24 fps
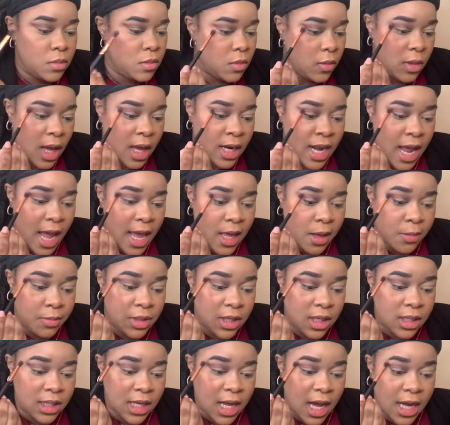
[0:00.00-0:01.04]
And I am
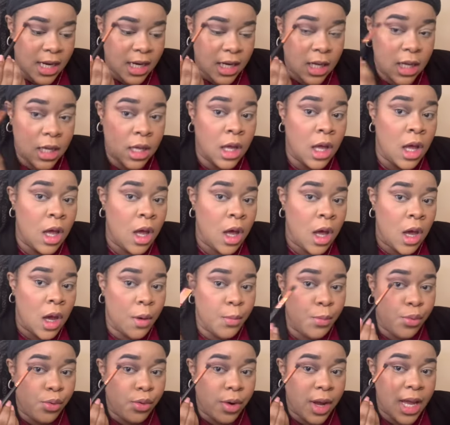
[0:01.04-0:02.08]
just kind of
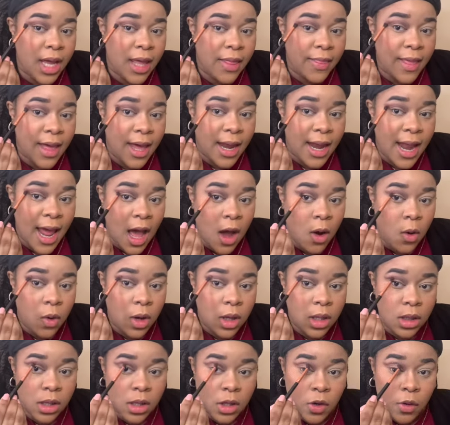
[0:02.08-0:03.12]
bringing that out
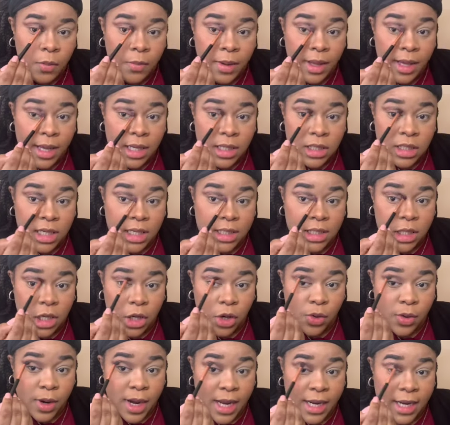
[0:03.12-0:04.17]
a little bit just to
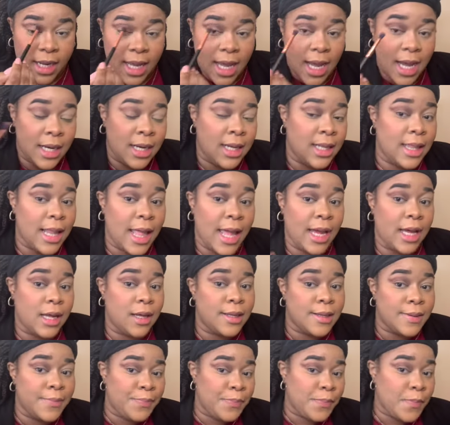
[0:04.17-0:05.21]
create a kind of like,
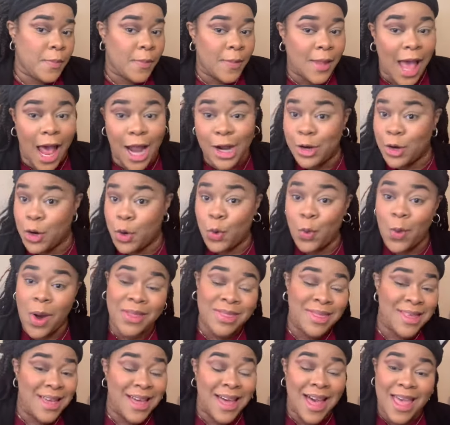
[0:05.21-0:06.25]
I don't know who I
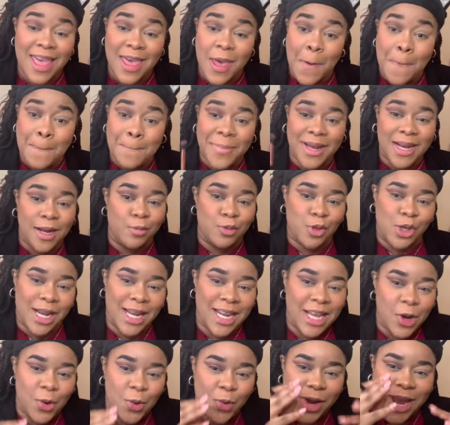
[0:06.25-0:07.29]
think I am, but I'm trying
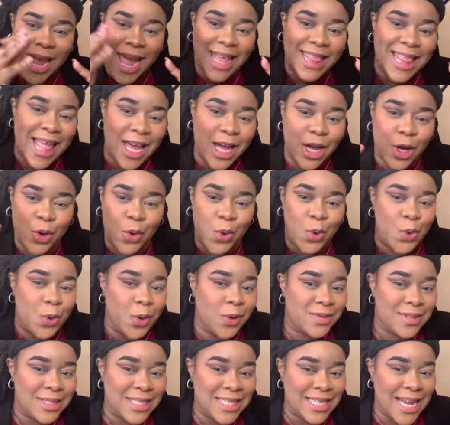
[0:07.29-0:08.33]
to create like a
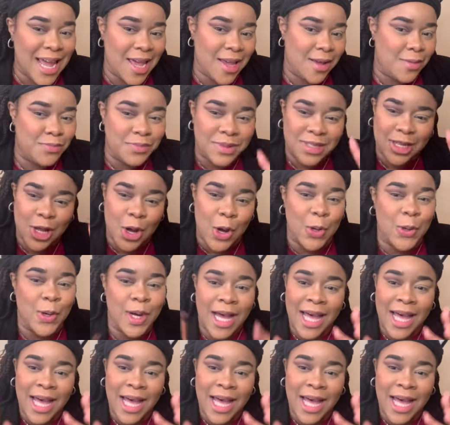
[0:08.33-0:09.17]
cool shape. So,